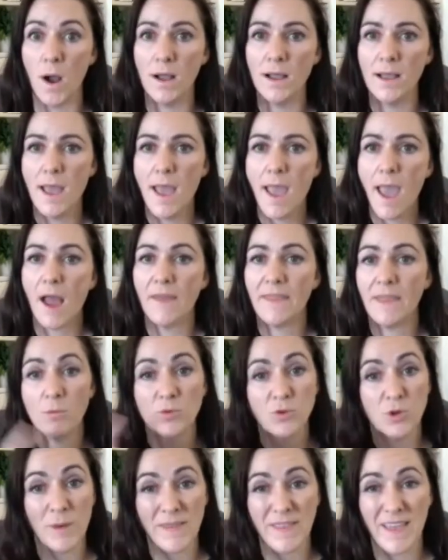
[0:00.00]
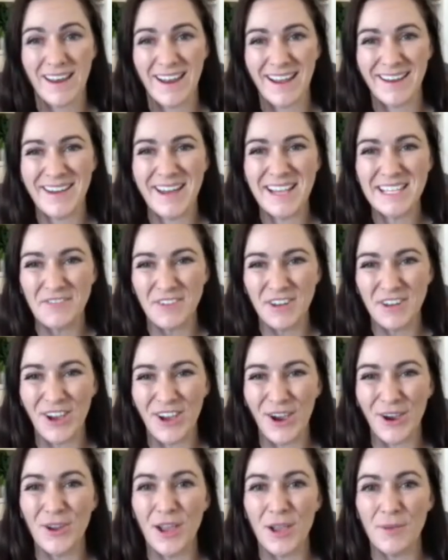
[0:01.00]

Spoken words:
And I think we'll talk about that in our next video,